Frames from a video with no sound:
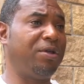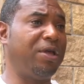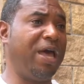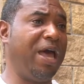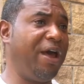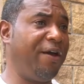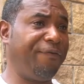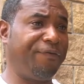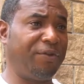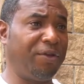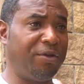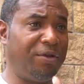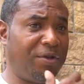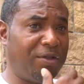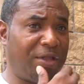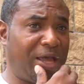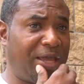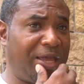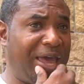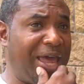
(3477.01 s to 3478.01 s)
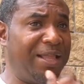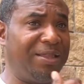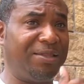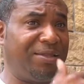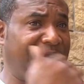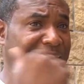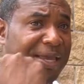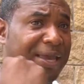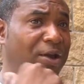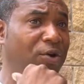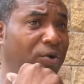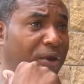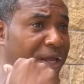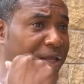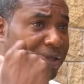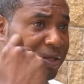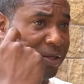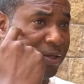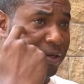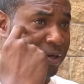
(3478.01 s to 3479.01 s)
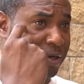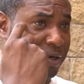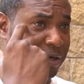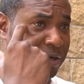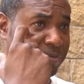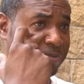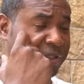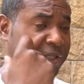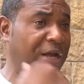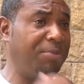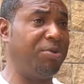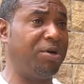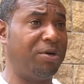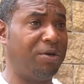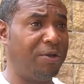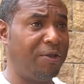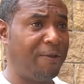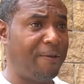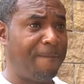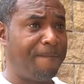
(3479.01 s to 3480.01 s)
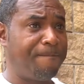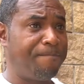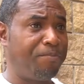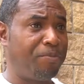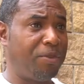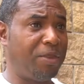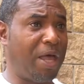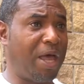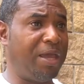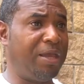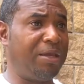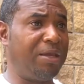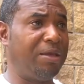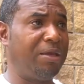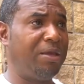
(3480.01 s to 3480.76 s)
the like at tail end of the summer. Like